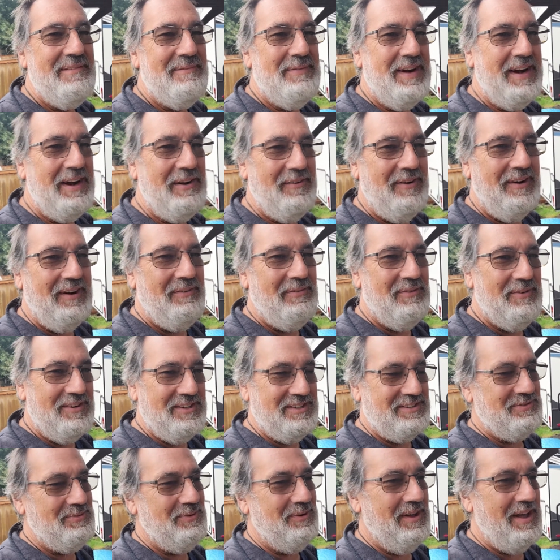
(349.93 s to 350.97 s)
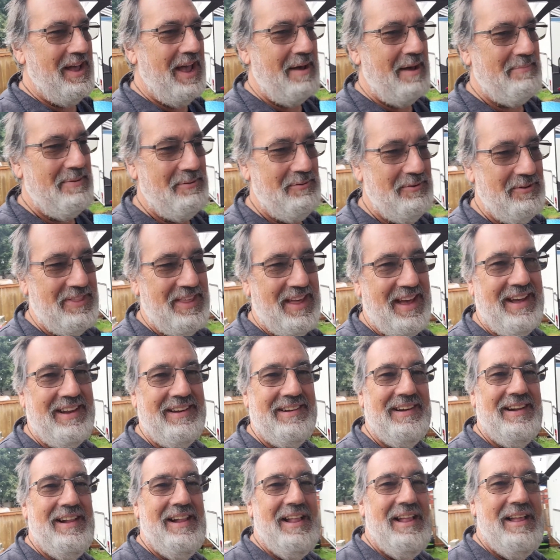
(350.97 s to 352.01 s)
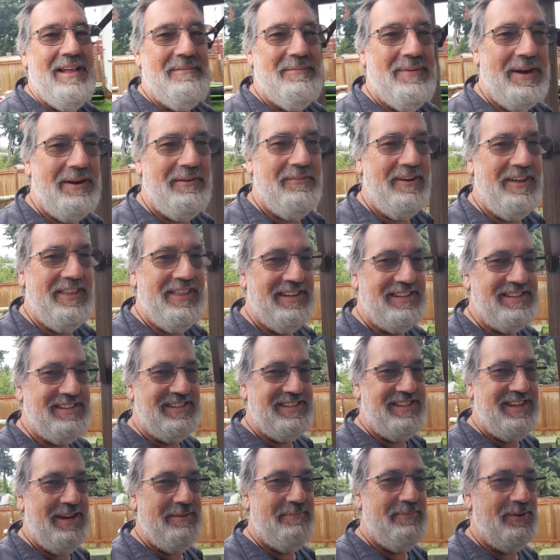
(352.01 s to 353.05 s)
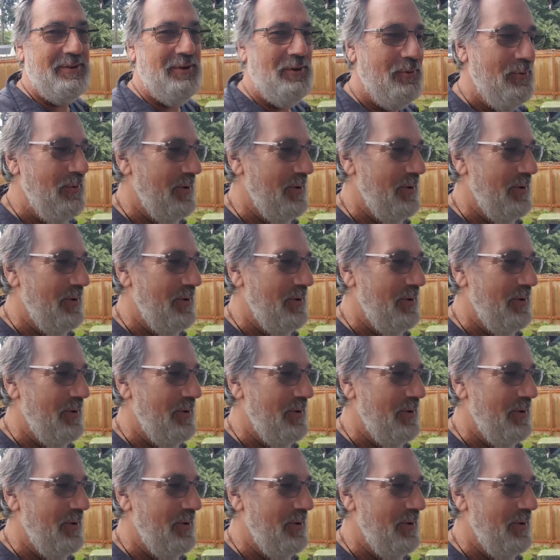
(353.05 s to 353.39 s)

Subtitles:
But anyway, we're just real happy with that. But anyway, this is typical